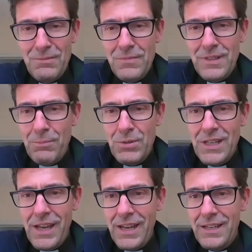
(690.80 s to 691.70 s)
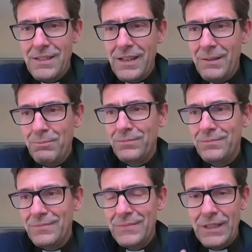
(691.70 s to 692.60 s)
deputy head,
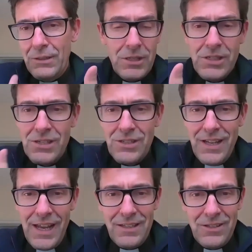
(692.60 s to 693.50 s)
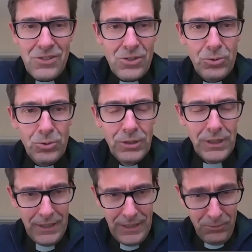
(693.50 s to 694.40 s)
or an assistant head in a school
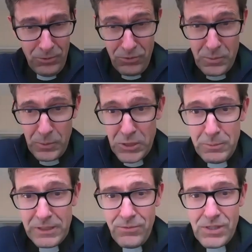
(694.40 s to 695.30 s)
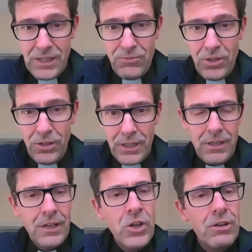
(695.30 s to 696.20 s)
with responsibility for safeguarding.
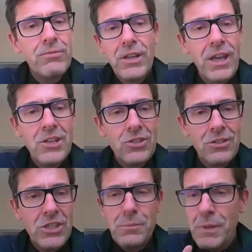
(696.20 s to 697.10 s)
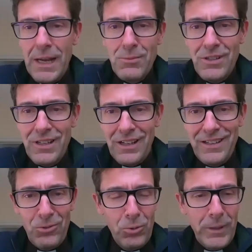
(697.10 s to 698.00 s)
And her vocation, she's been absolutely
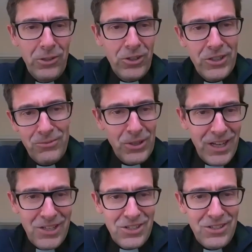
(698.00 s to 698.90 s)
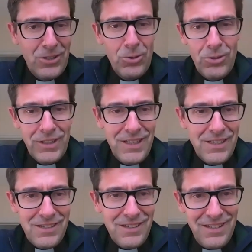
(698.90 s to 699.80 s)
clear all the way along, her vocation, her calling
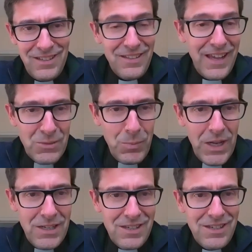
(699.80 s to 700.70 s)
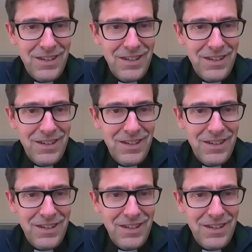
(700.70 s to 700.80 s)
is into that space,